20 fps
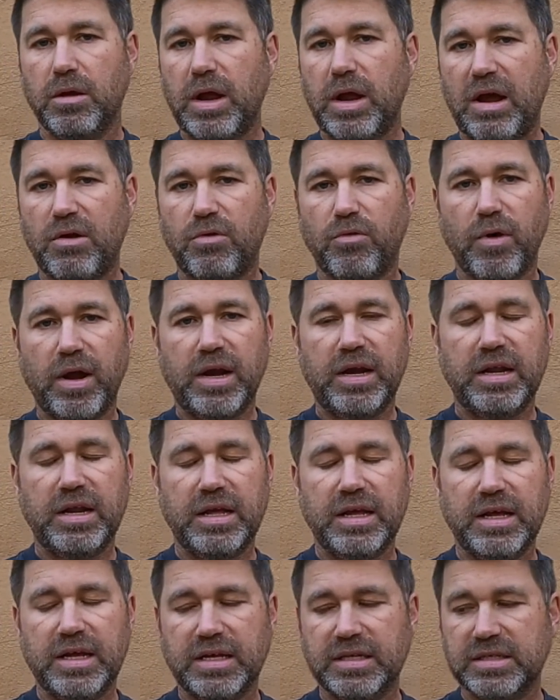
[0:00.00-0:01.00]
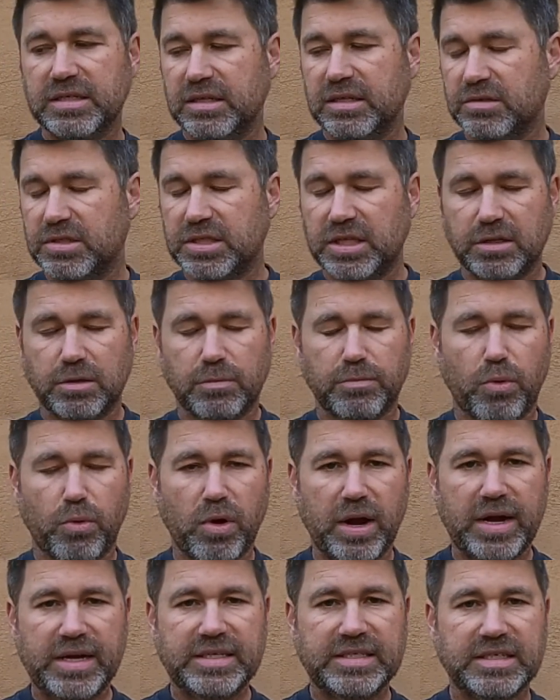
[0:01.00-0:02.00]
how great it is, and they'll sing the
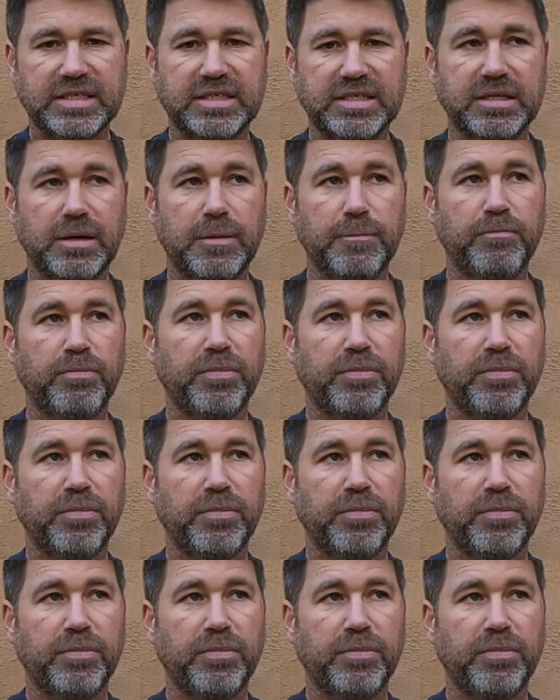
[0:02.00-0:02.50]
praises.